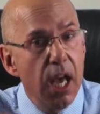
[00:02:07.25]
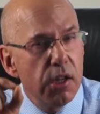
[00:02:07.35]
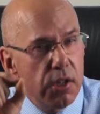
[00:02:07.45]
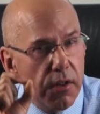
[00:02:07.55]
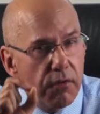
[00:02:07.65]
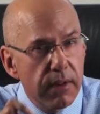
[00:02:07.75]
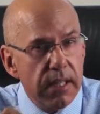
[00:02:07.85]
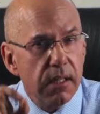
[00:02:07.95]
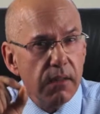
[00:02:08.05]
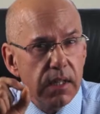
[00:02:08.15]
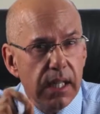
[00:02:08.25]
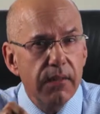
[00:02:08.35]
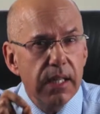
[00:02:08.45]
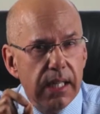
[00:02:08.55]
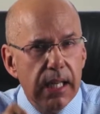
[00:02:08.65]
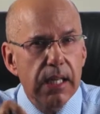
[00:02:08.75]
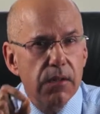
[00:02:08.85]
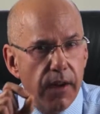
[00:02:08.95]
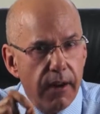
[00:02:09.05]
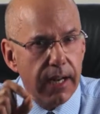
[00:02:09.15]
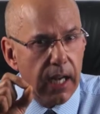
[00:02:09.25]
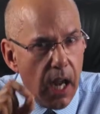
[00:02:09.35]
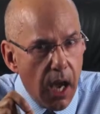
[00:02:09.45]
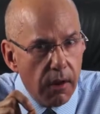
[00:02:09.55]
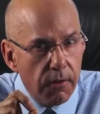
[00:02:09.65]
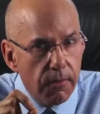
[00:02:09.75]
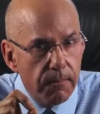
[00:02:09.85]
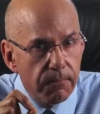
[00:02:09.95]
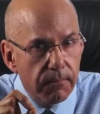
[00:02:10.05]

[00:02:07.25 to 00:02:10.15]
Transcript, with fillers: so the risk of DVT is very low.